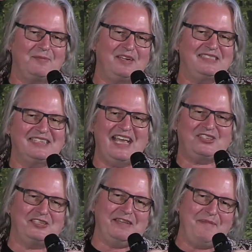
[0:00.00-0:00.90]
but it doesn't
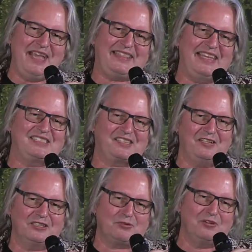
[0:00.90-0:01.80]
actually make things
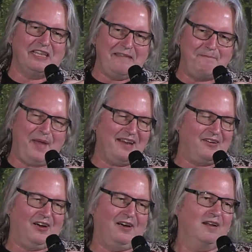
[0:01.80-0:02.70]
culturally better.